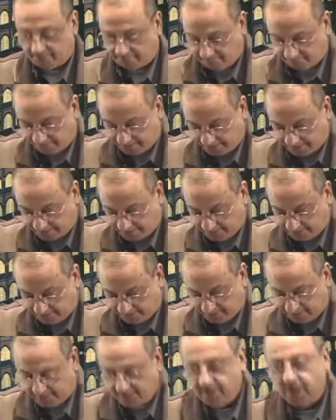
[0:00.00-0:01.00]
Fine.
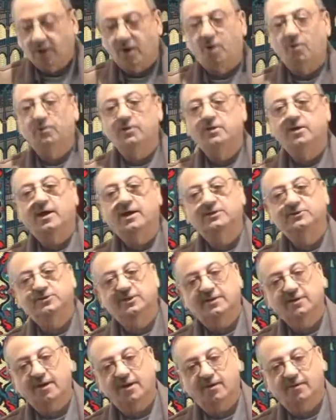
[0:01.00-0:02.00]
How will you
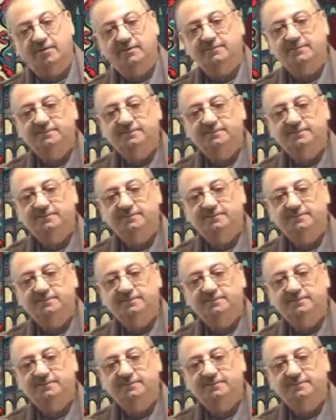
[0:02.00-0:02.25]
answer now?